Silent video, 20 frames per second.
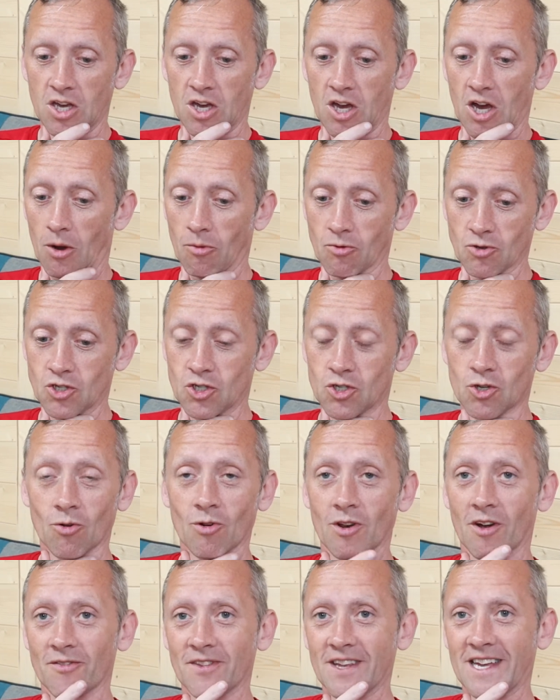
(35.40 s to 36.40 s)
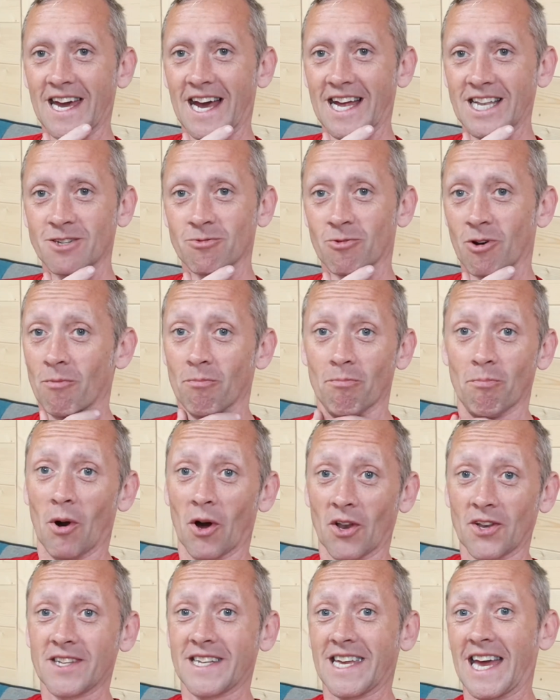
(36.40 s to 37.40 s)
I would so love to catch one,
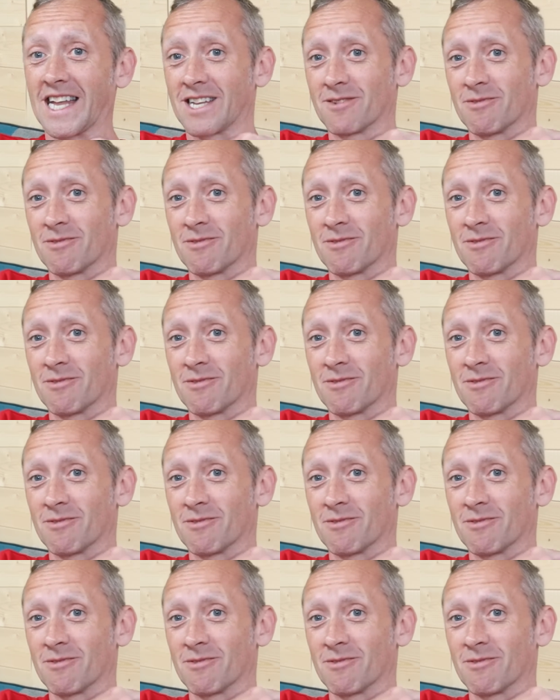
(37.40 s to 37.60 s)
but catch